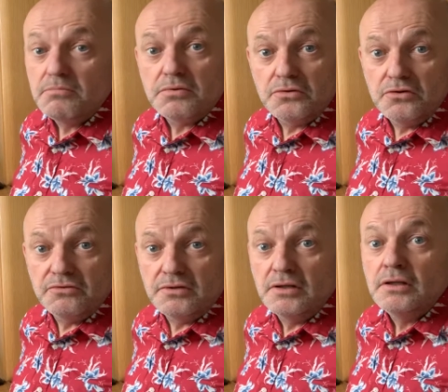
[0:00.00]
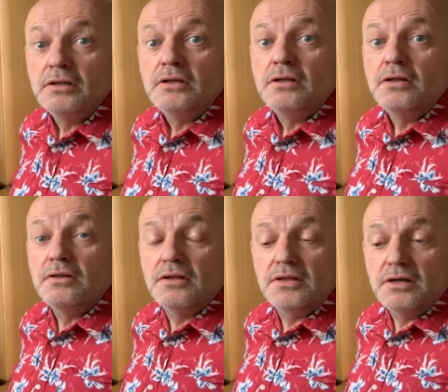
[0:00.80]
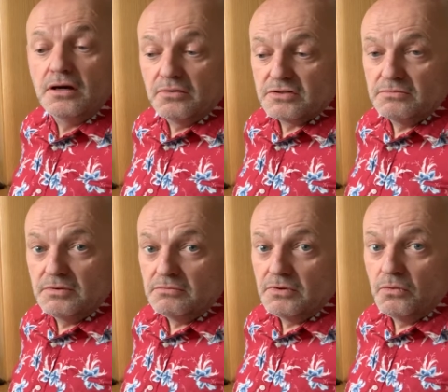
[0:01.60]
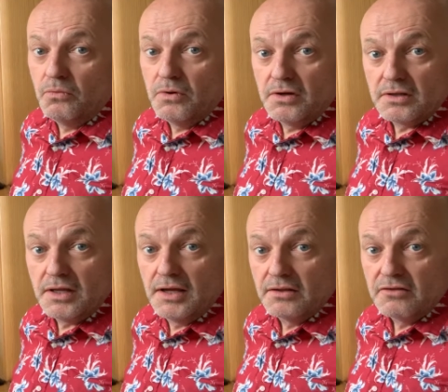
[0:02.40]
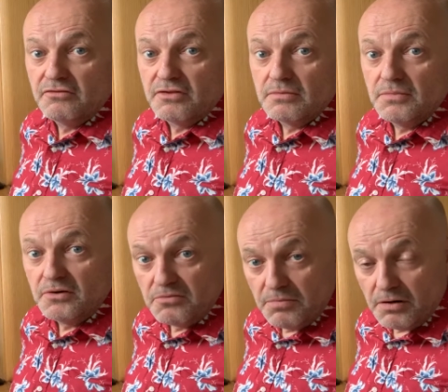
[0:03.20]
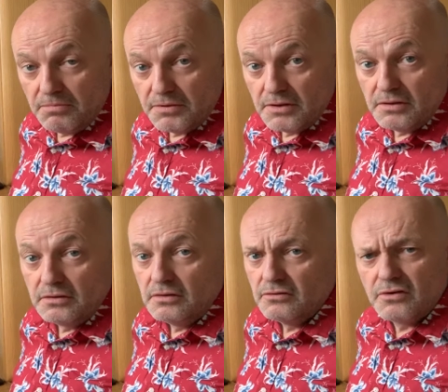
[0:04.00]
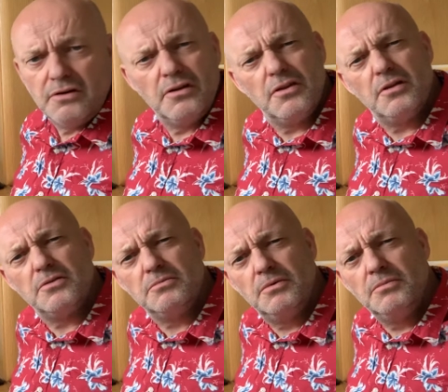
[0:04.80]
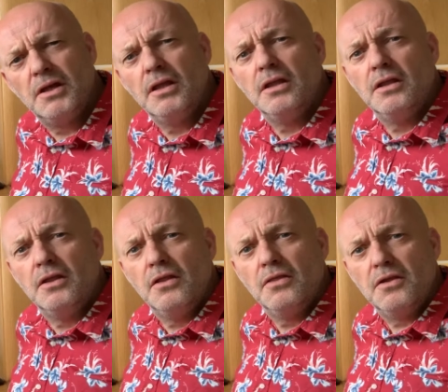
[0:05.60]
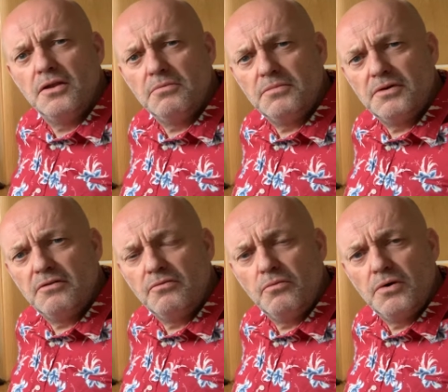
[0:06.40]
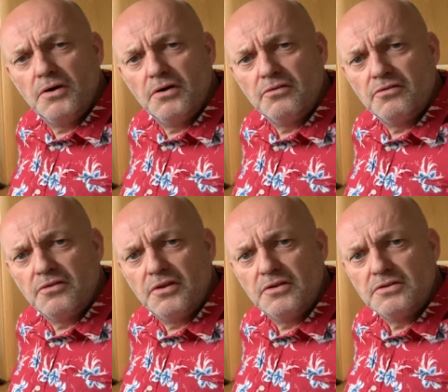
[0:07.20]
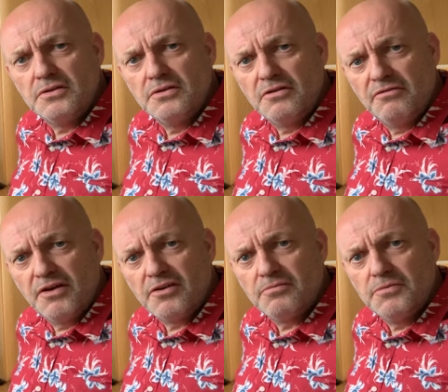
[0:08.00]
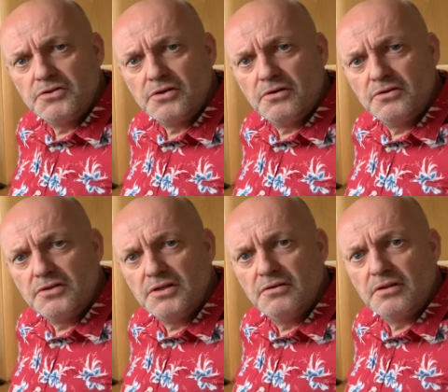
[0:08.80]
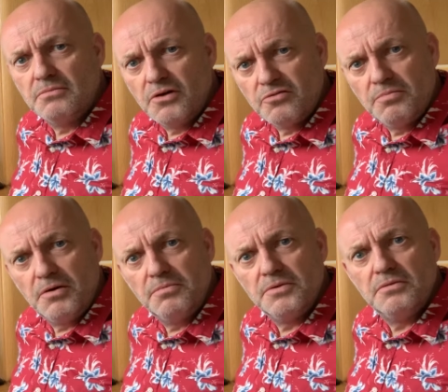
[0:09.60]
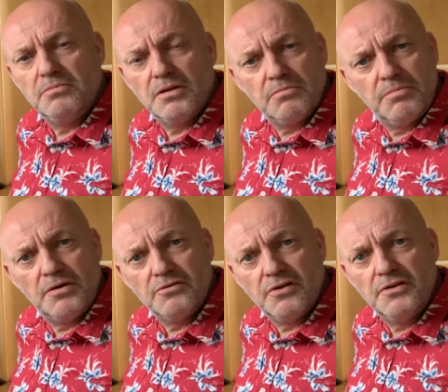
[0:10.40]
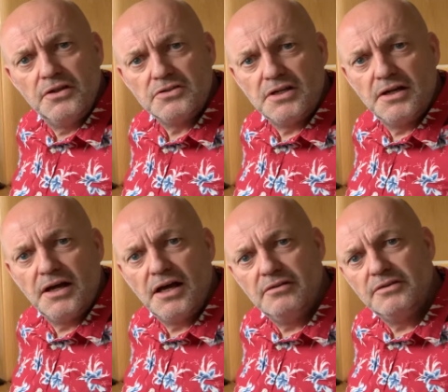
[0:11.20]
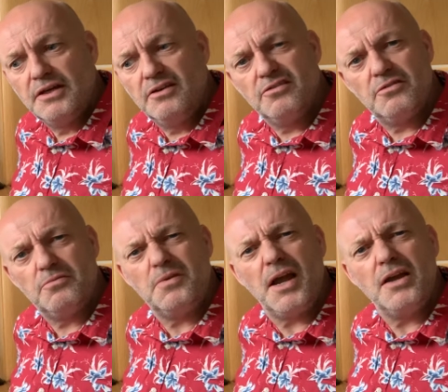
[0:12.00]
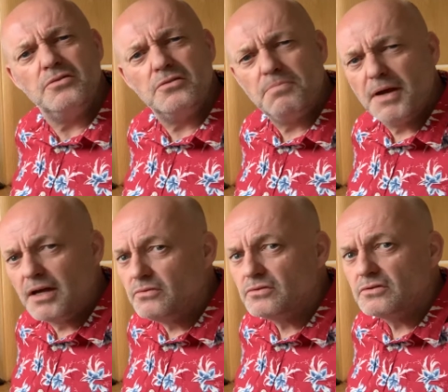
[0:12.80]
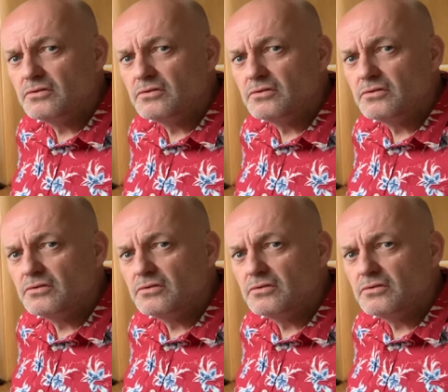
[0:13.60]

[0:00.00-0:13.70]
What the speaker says: proven that the optimum word length for the most popular, the number of words that the vast majority of the most popular blog posts on the internet have is around about,